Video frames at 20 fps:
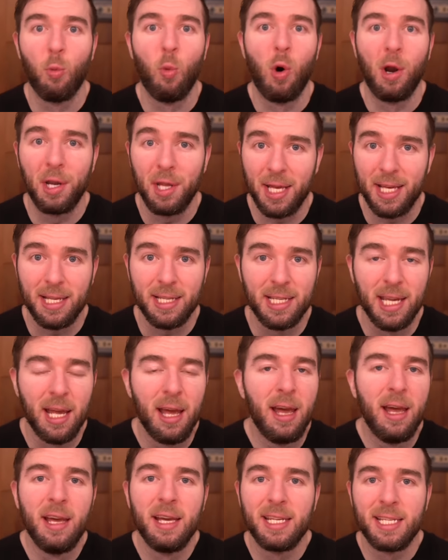One is
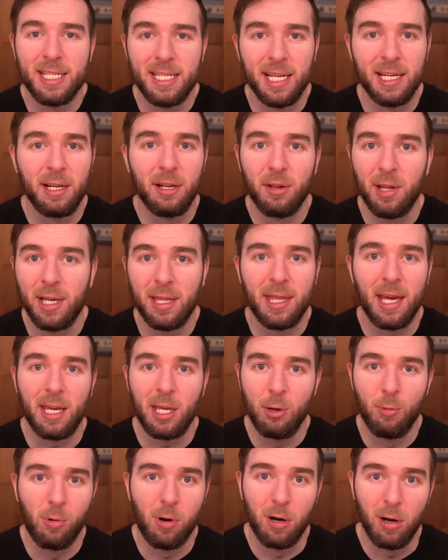signaling that
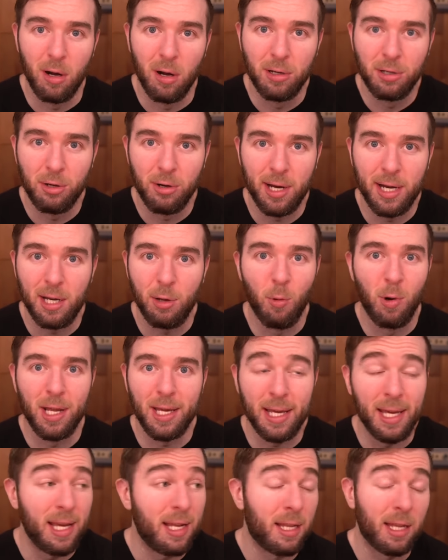you are hungry and you want
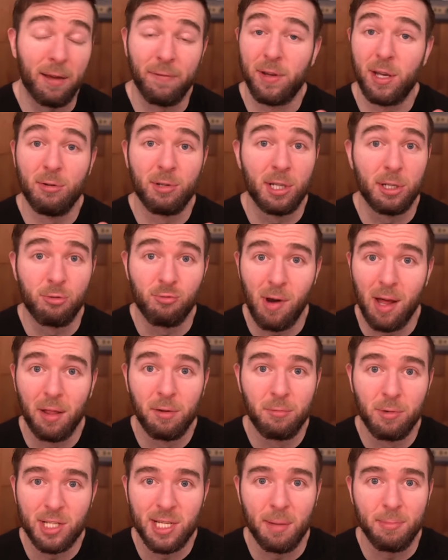to eat. Like if you use a
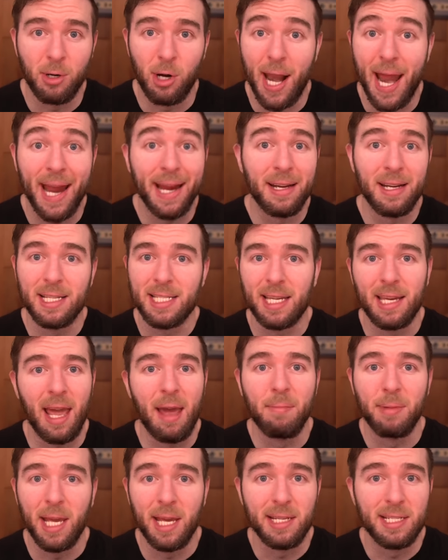ghrelin receptor agonist like
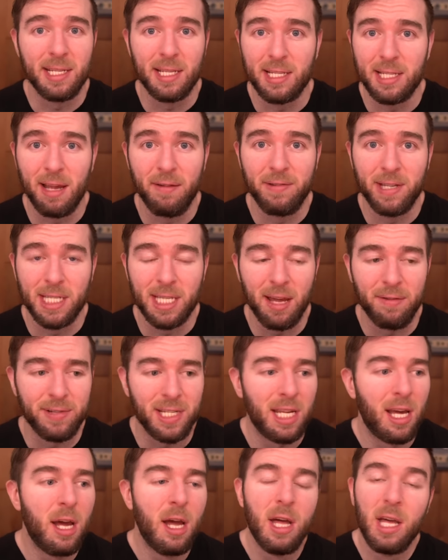M K six seven
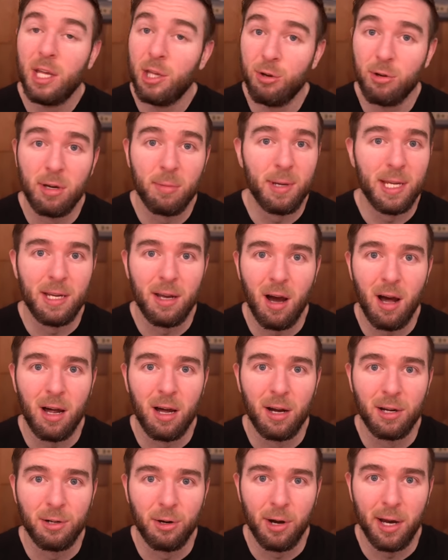seven, you could be not
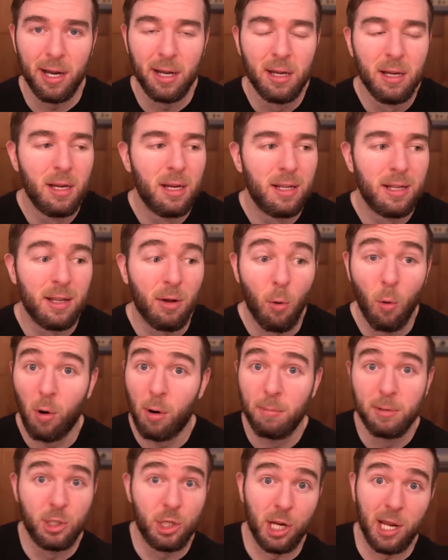hungry,
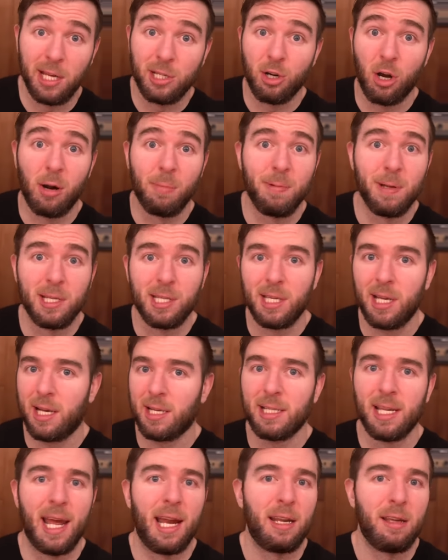or G H R P
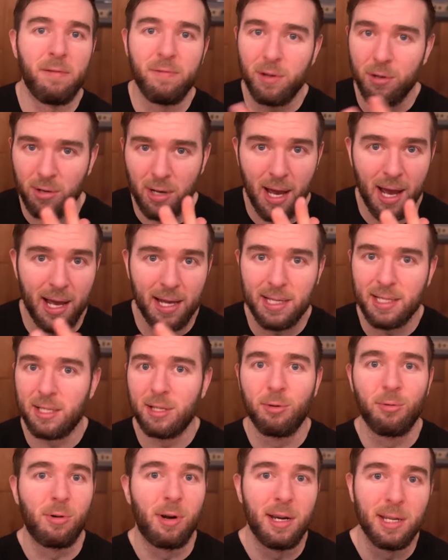six. Any of you guys
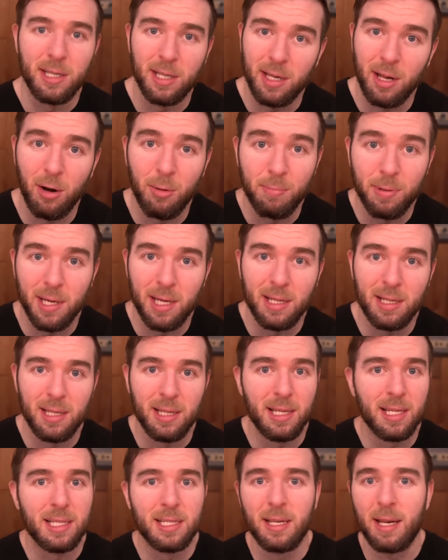who are into, you know, P E
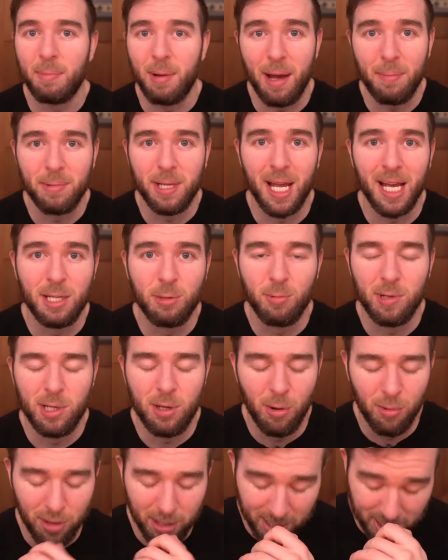Ds and the peptides would
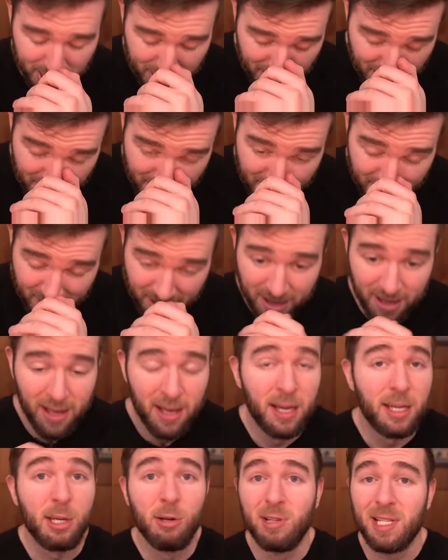know this.
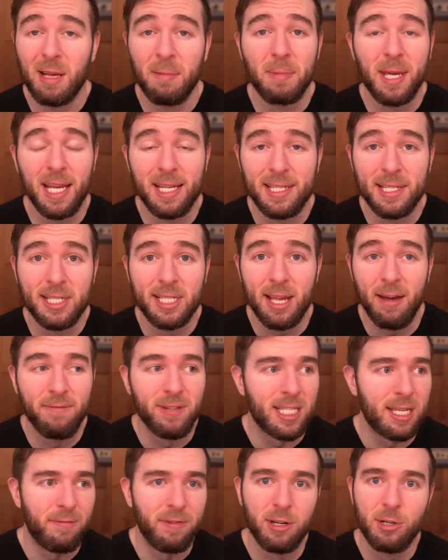Use M K six
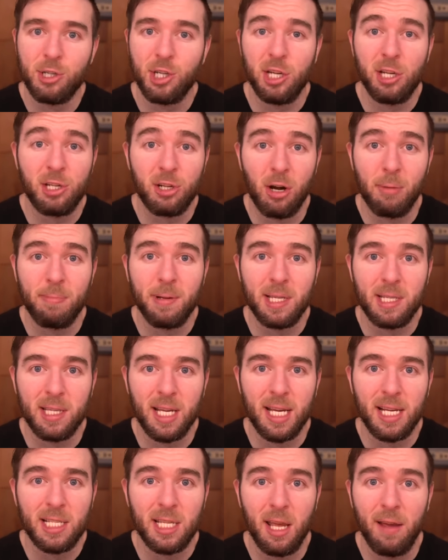seven seven or G H R P six.